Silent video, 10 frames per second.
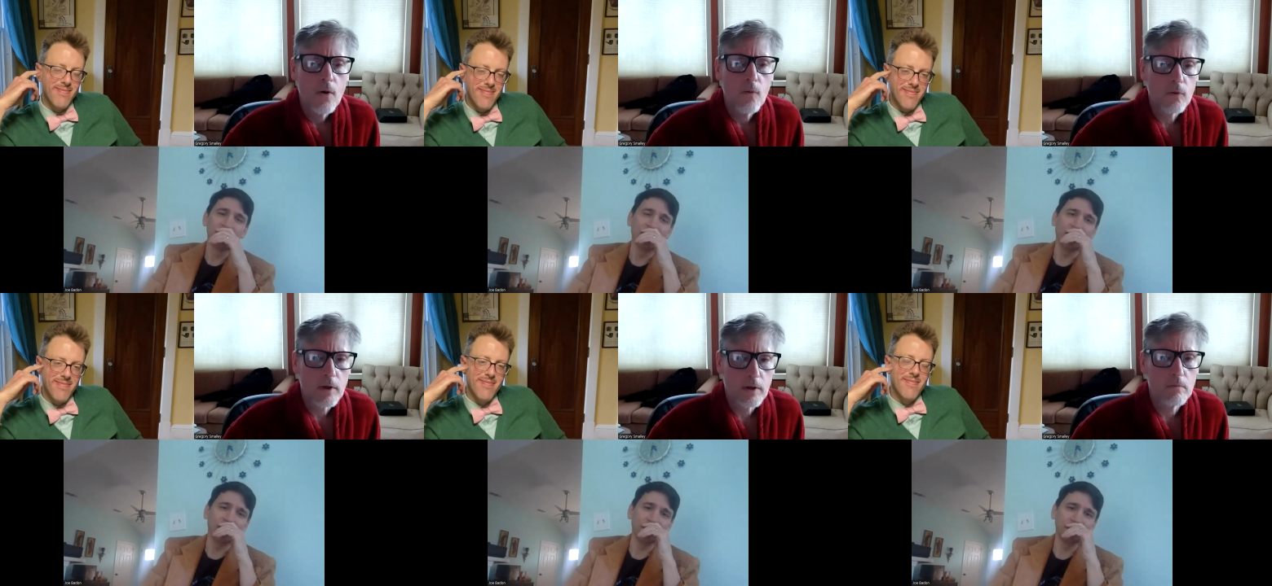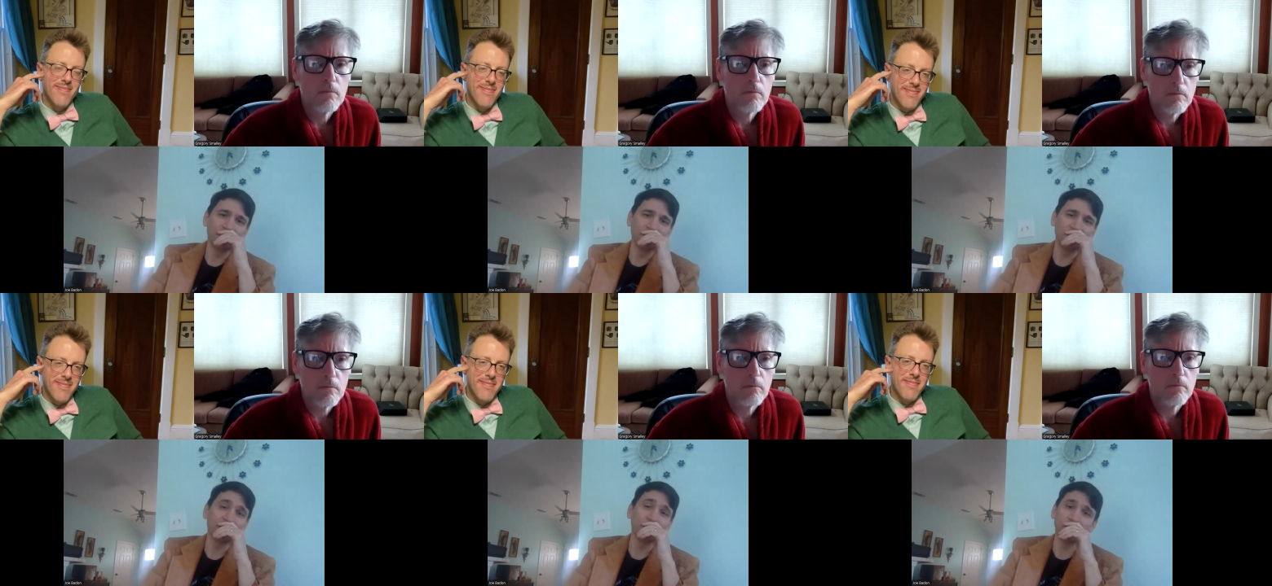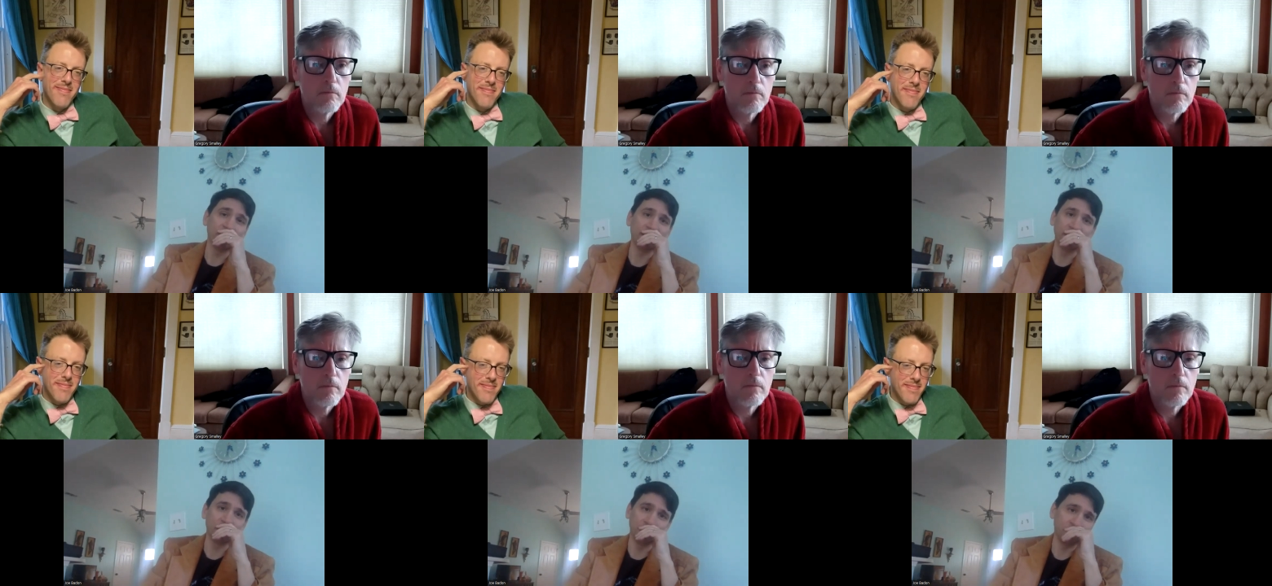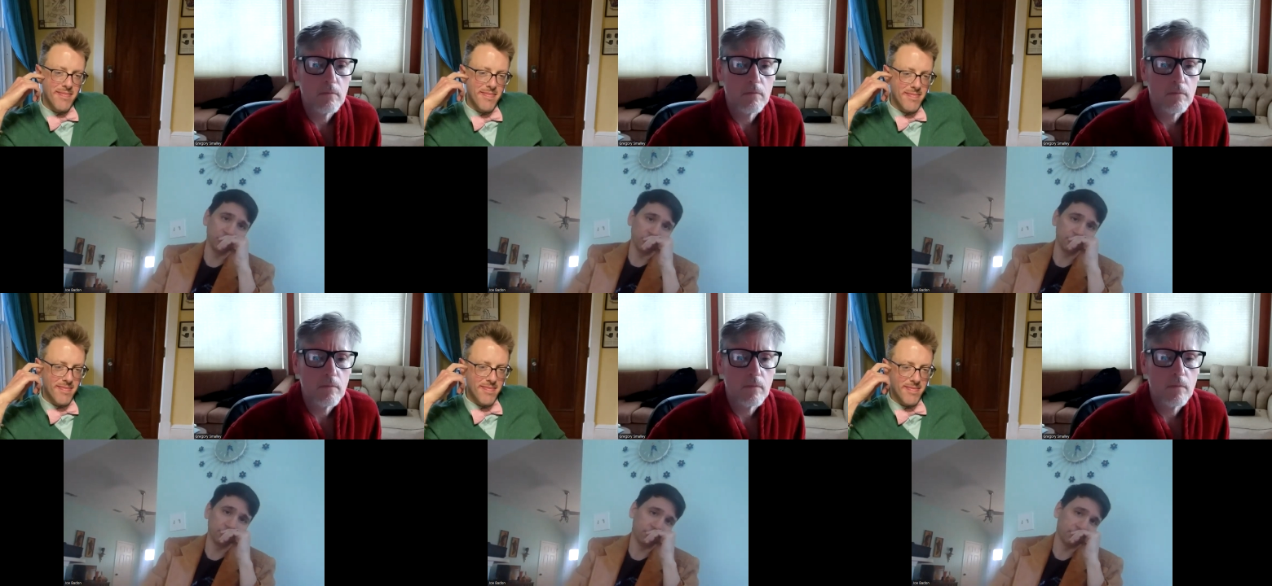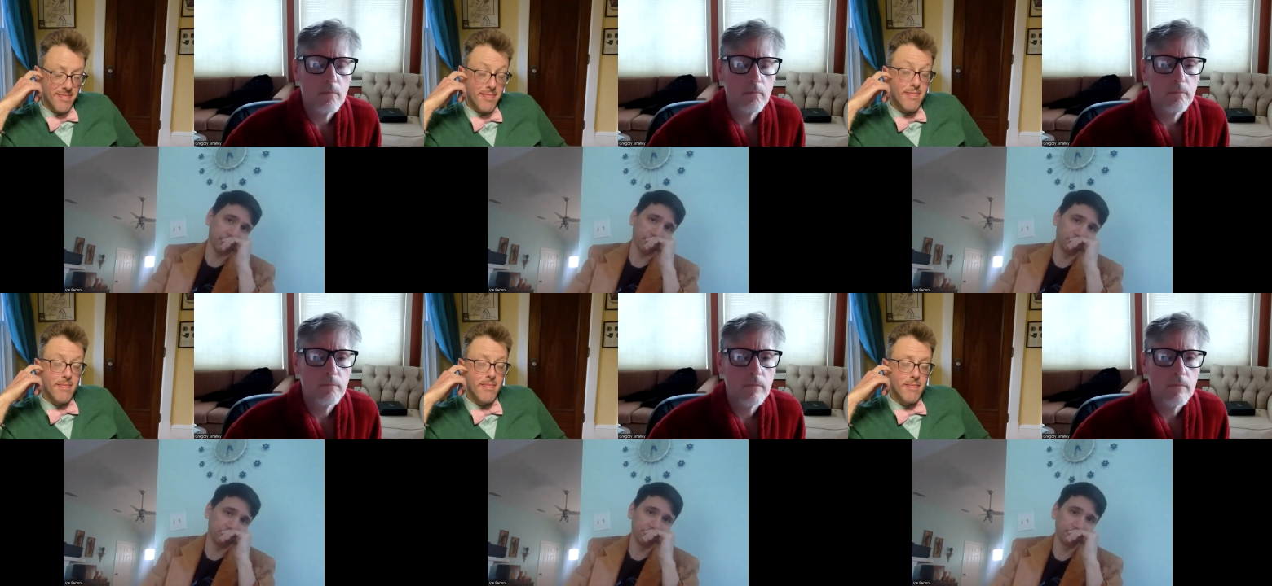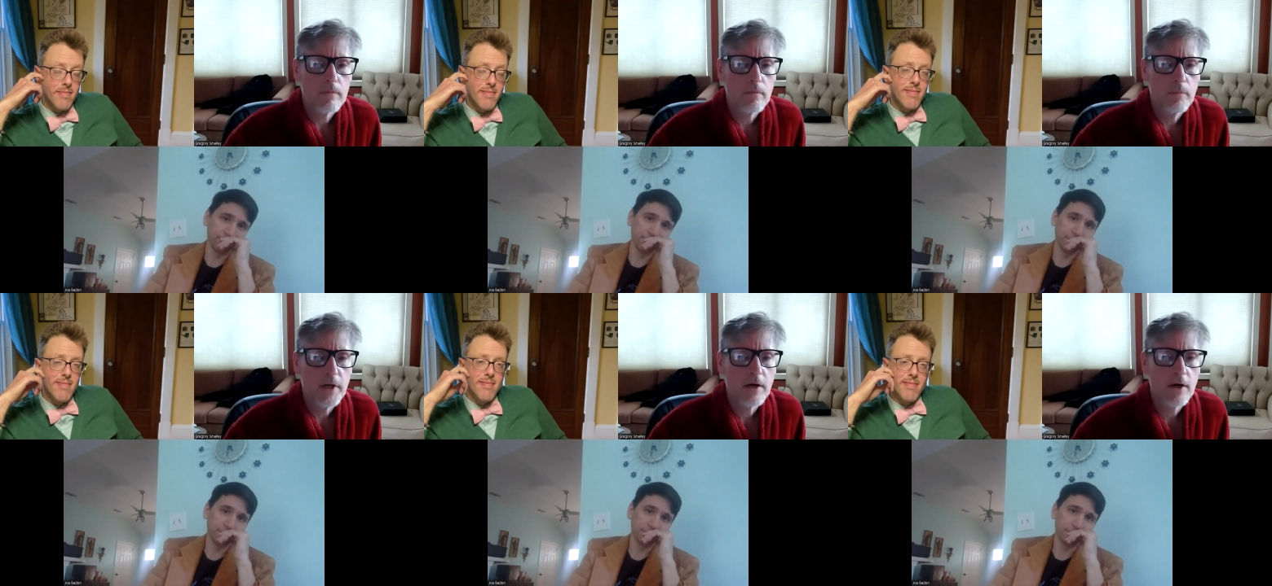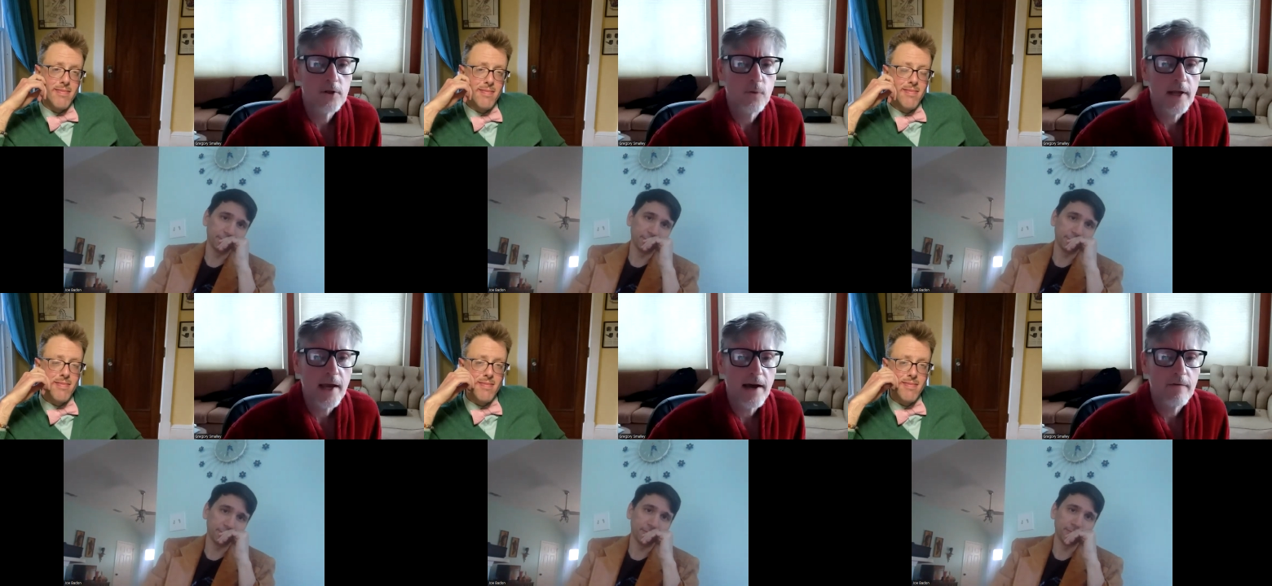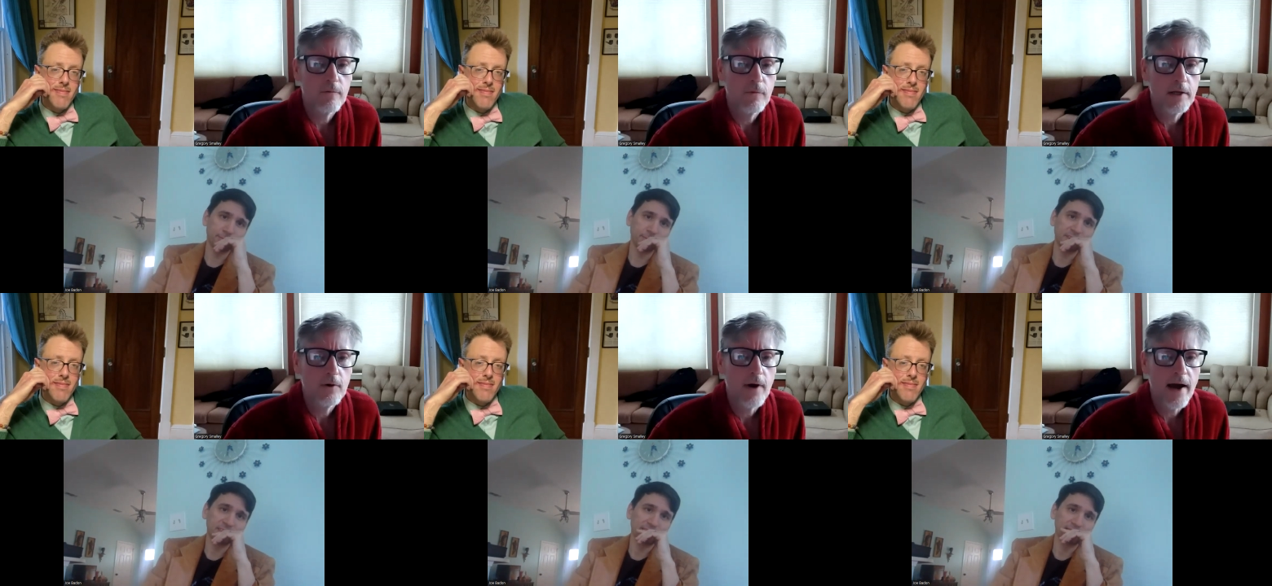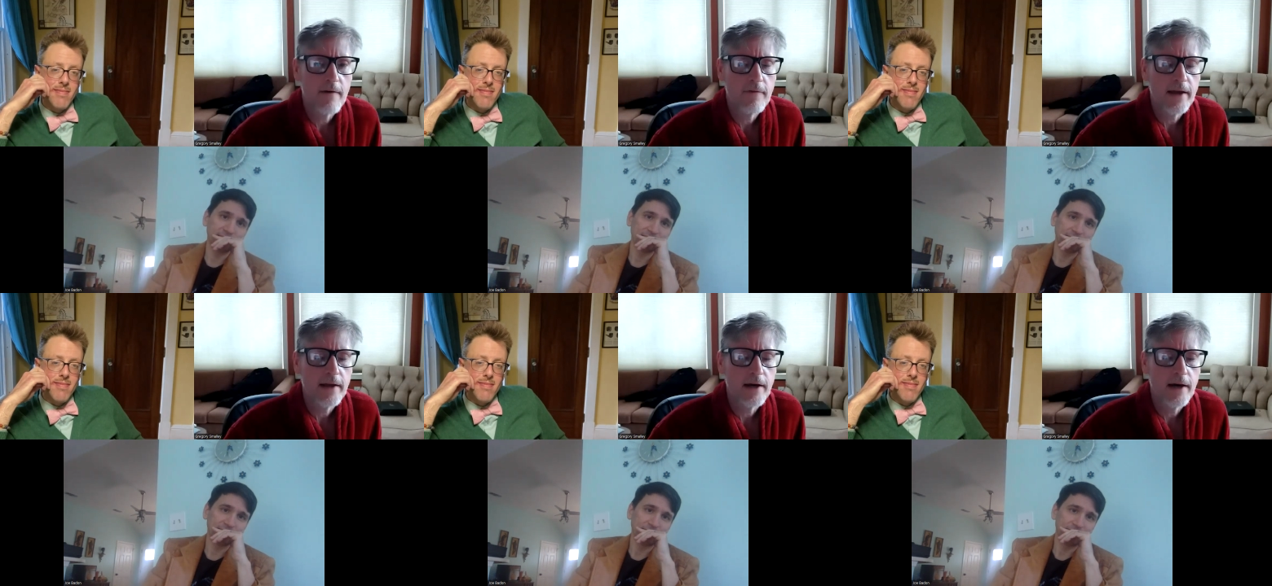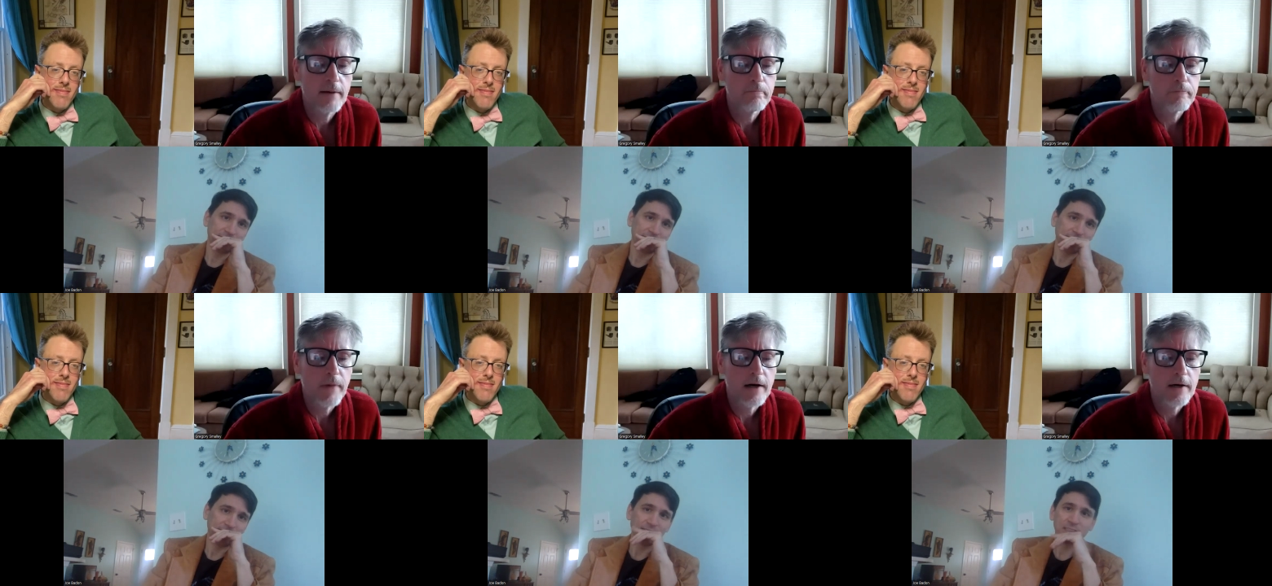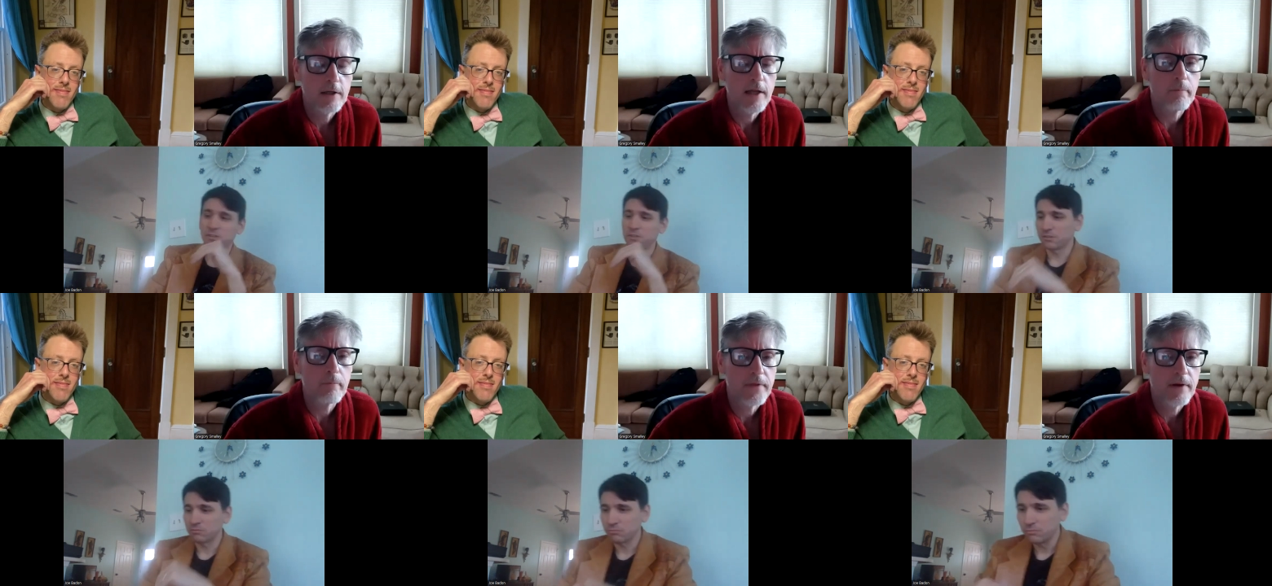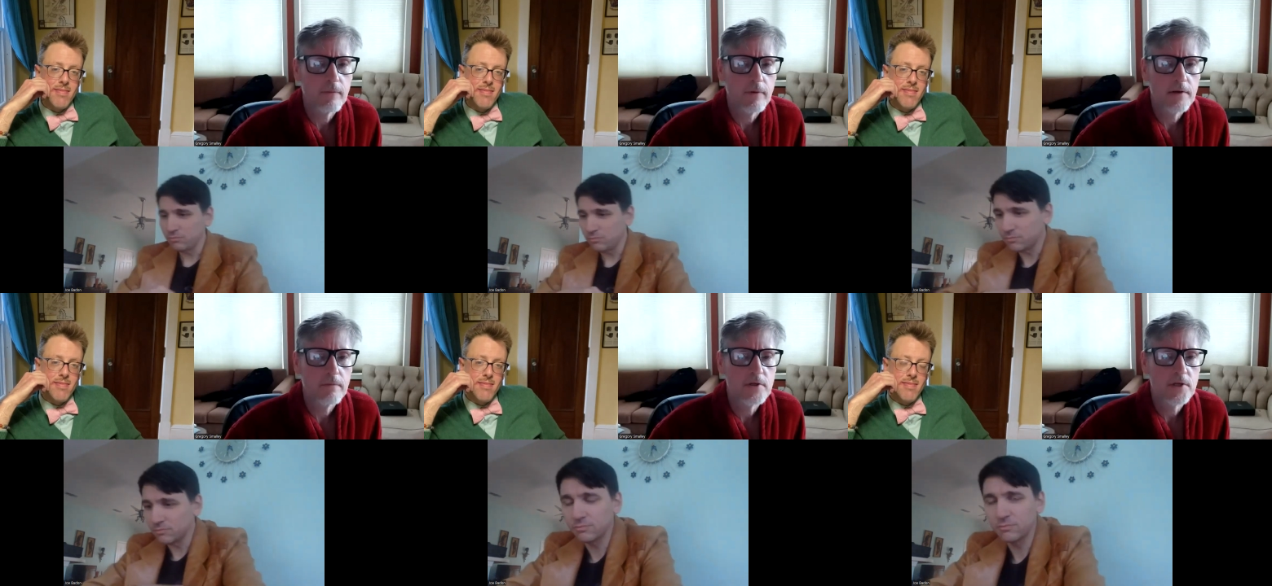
Speaker 1: uh, which i'm already thinking about doing so
Speaker 2: because we have we do have a, um, a clip that we